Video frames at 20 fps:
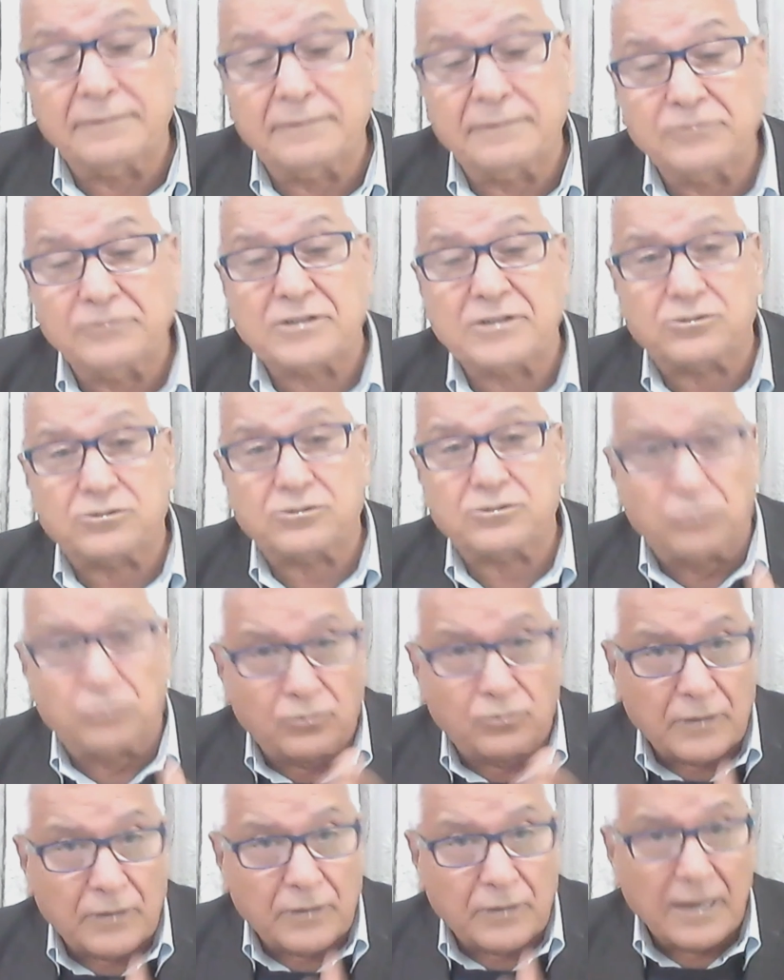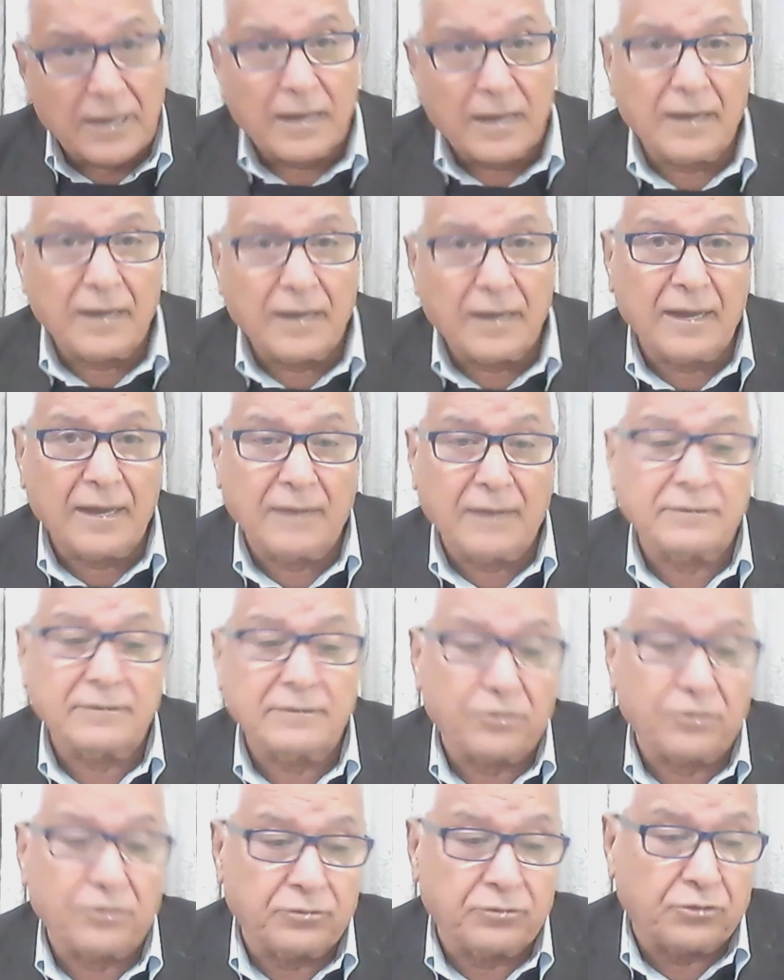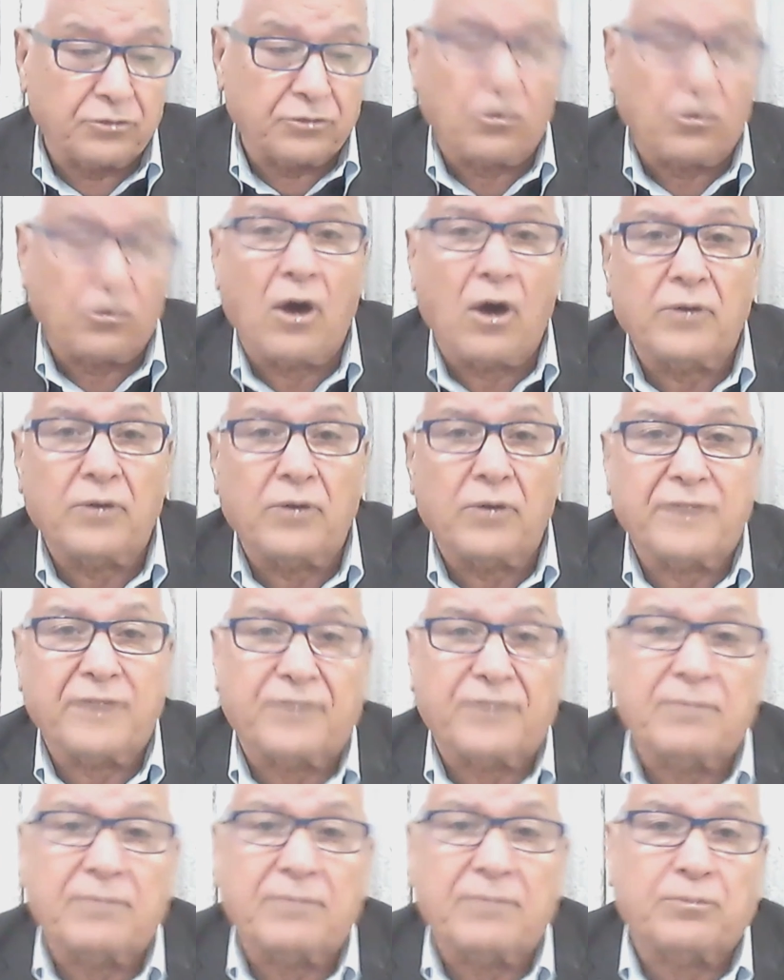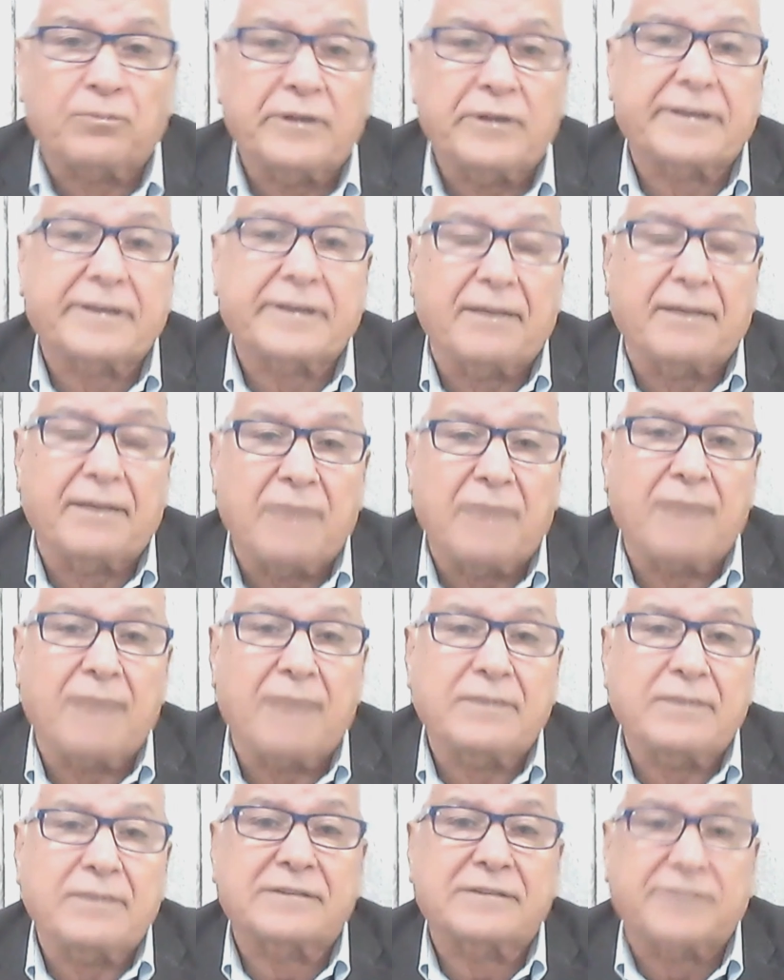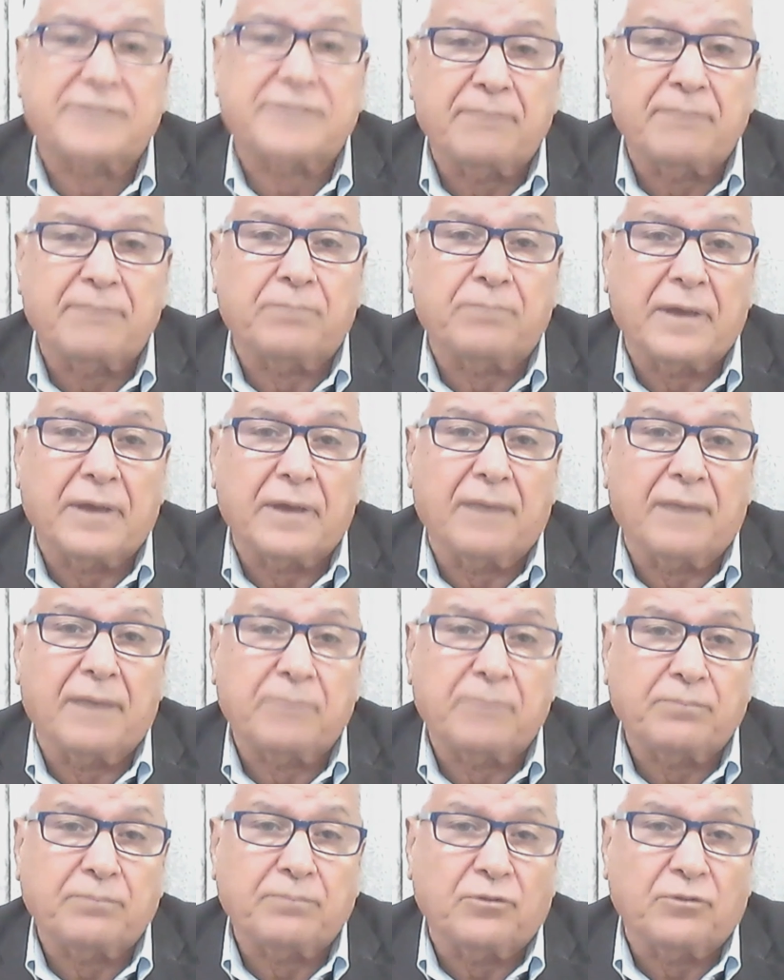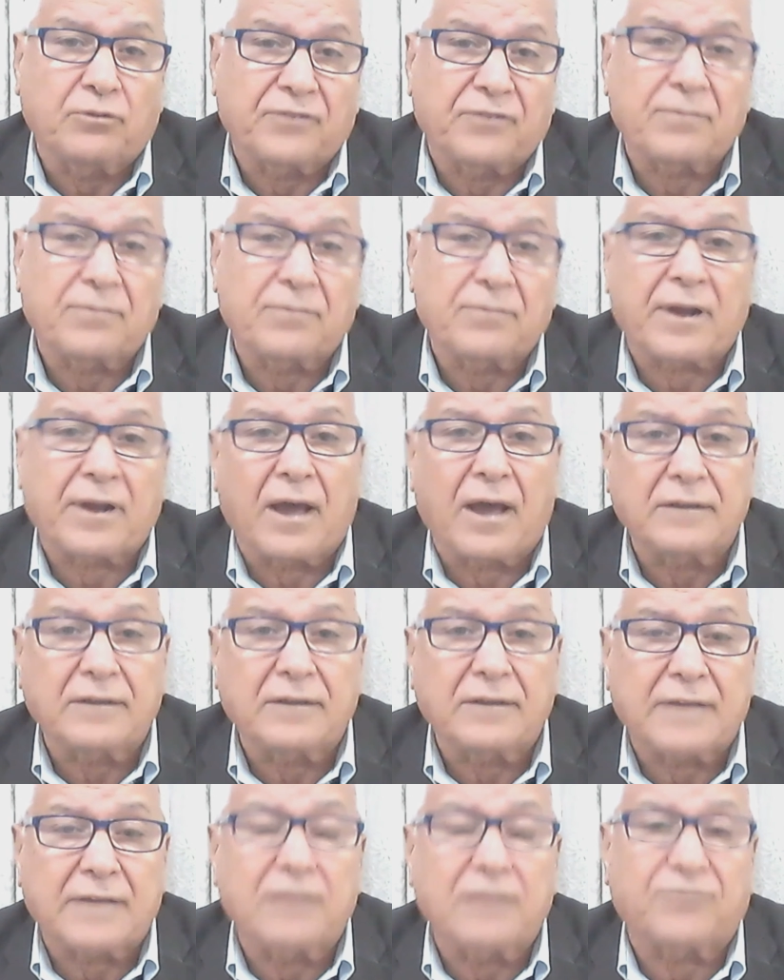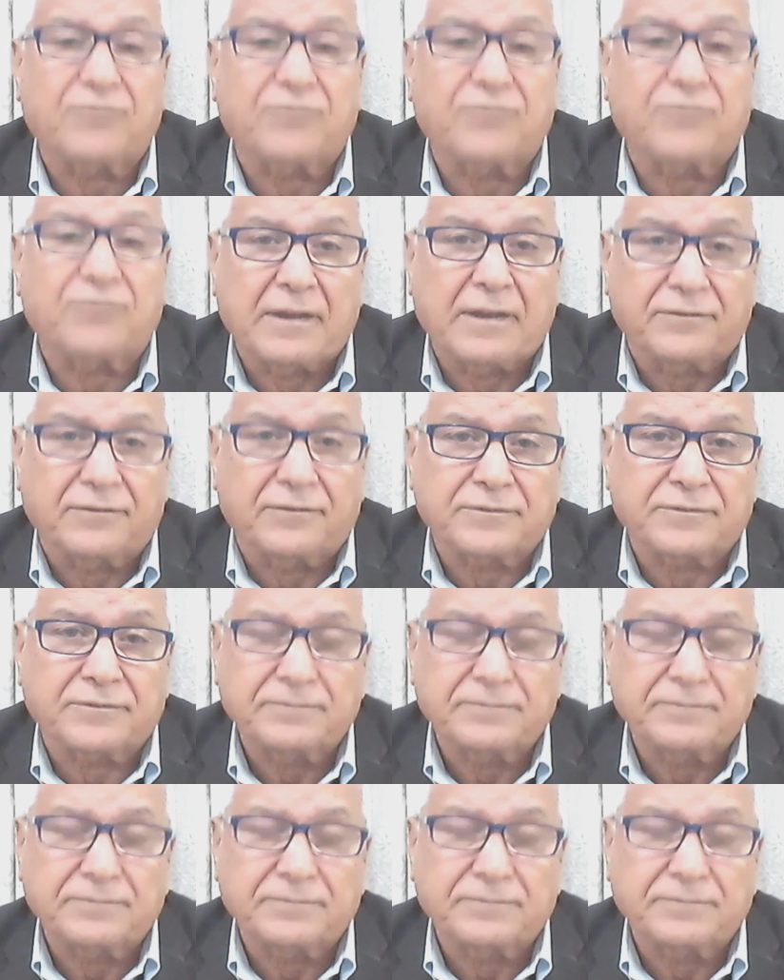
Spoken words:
just to throw away from the political map extreme people from the right and from the left.